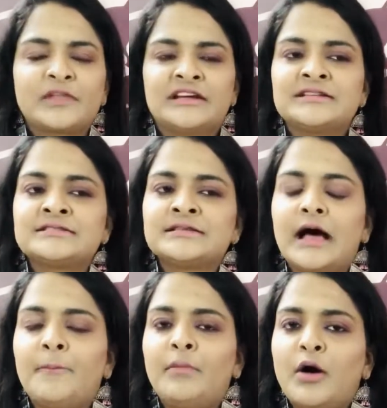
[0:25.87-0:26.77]
It is
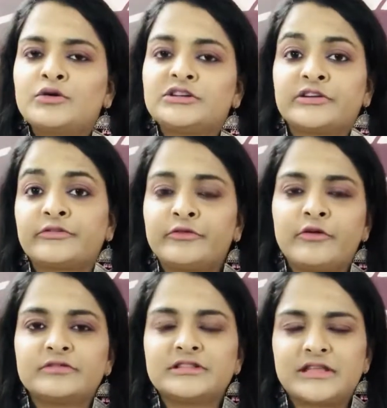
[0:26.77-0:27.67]
about a review
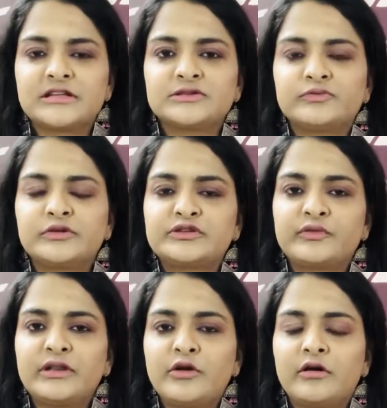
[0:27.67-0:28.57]
of the things which
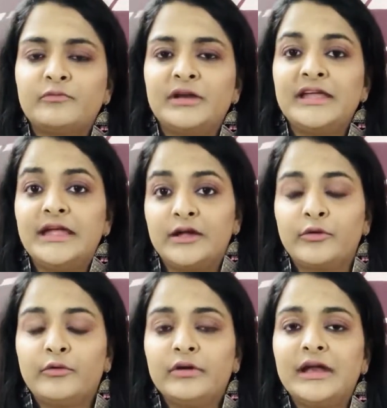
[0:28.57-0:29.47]
we normally
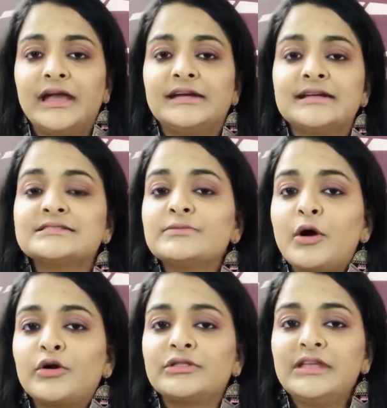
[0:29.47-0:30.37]
ignore. It is
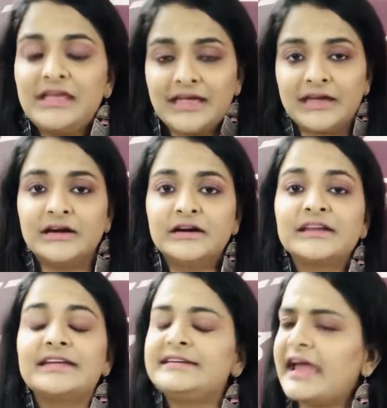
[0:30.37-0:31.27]
about the
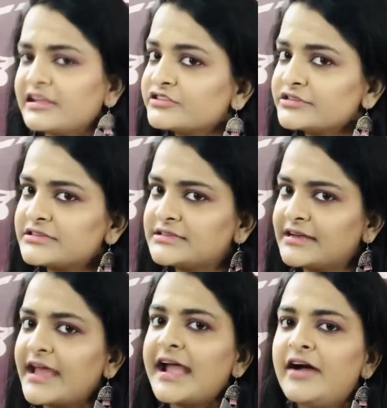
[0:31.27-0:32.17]
hair gadgets that
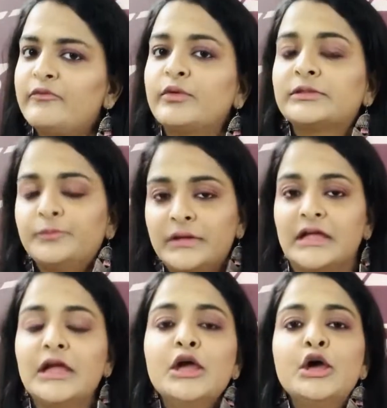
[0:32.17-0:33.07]
I have with me.